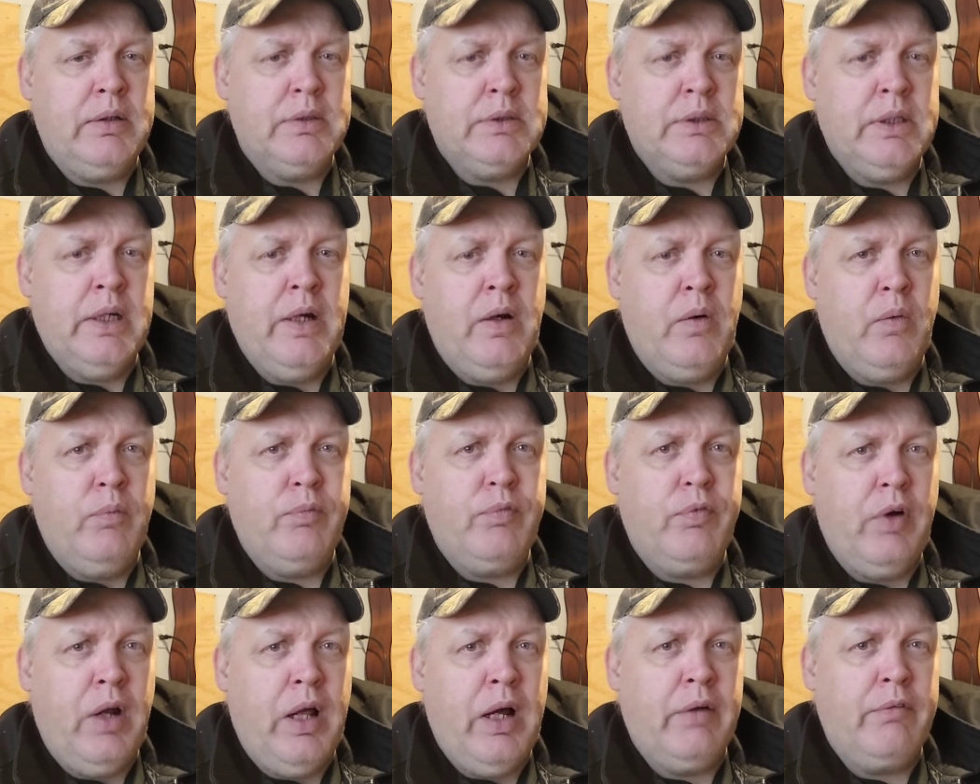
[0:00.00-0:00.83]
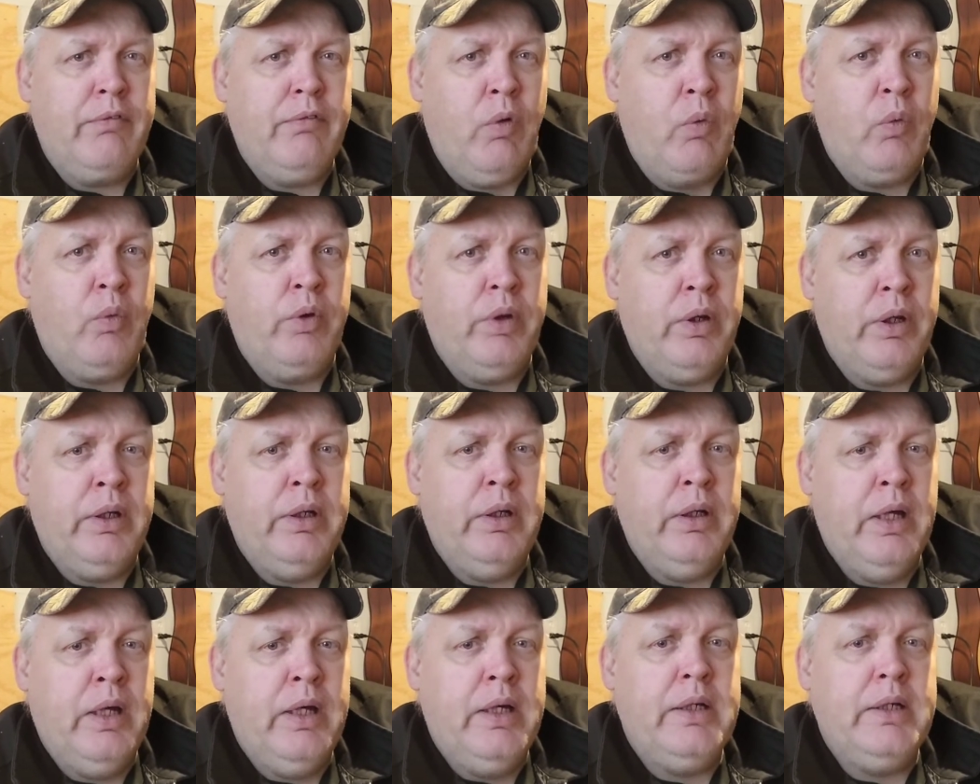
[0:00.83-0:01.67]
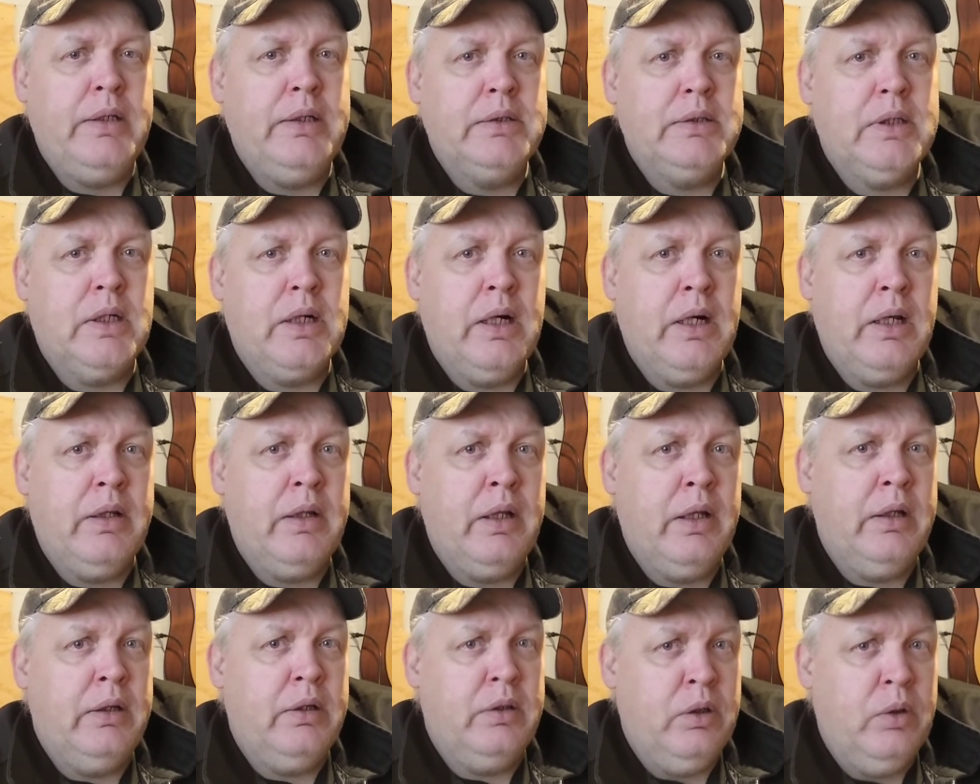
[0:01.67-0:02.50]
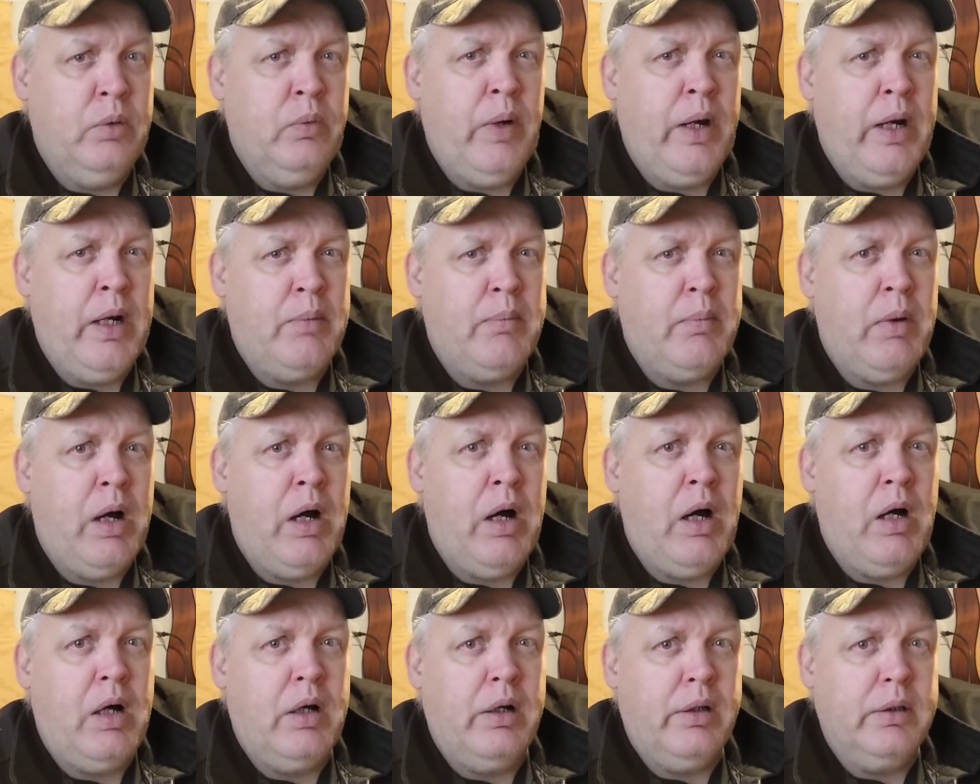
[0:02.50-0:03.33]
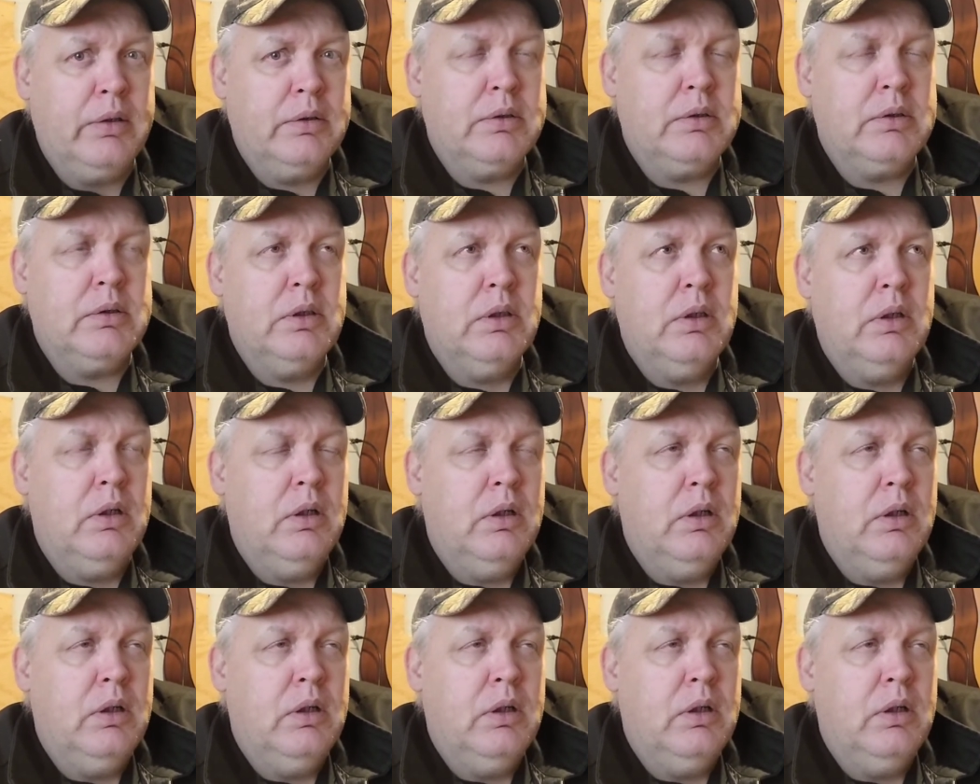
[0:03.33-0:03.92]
to stay on them for like 14 days. I got to take two antibiotics.